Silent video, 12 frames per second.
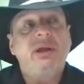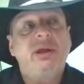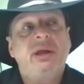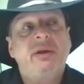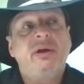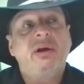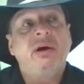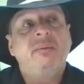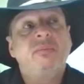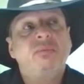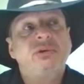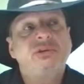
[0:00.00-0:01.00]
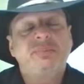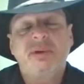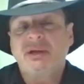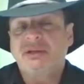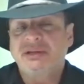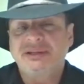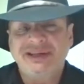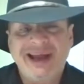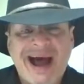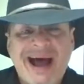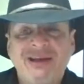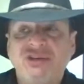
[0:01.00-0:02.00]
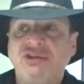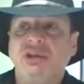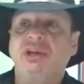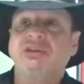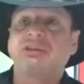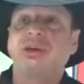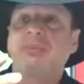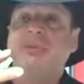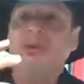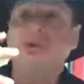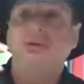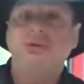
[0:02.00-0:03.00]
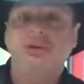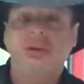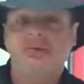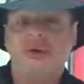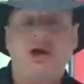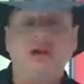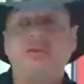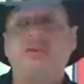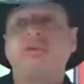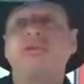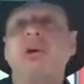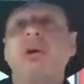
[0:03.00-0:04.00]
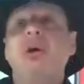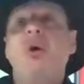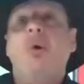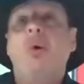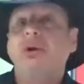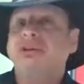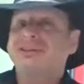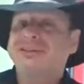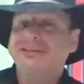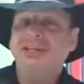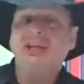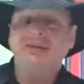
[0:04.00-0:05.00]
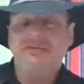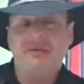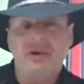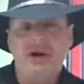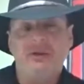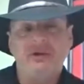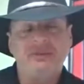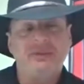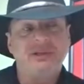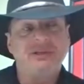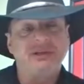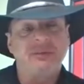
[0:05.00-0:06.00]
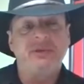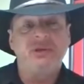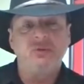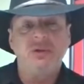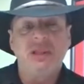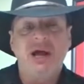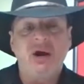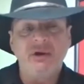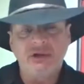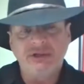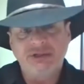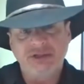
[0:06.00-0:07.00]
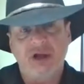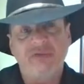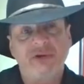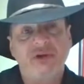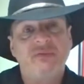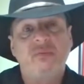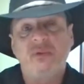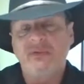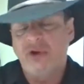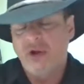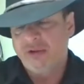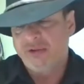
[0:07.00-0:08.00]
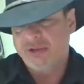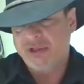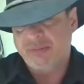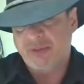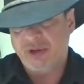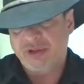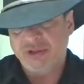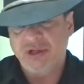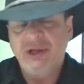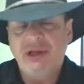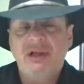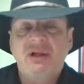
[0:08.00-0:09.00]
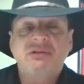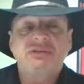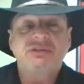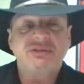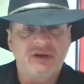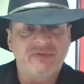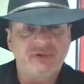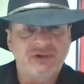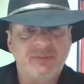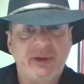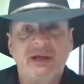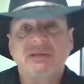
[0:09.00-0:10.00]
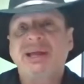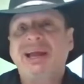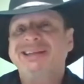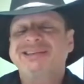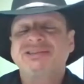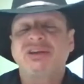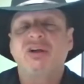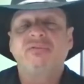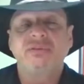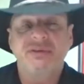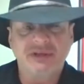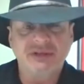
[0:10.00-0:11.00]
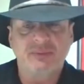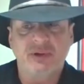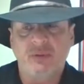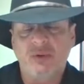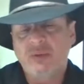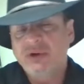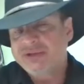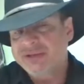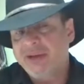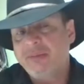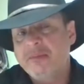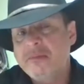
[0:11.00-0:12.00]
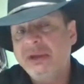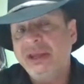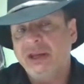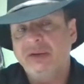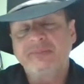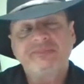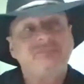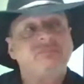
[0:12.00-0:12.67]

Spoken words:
And respect is not just something you give others or seek from others, but it's something you allow yourself. And we've all heard the expression self-respect and self-discipline. Well, what does that mean?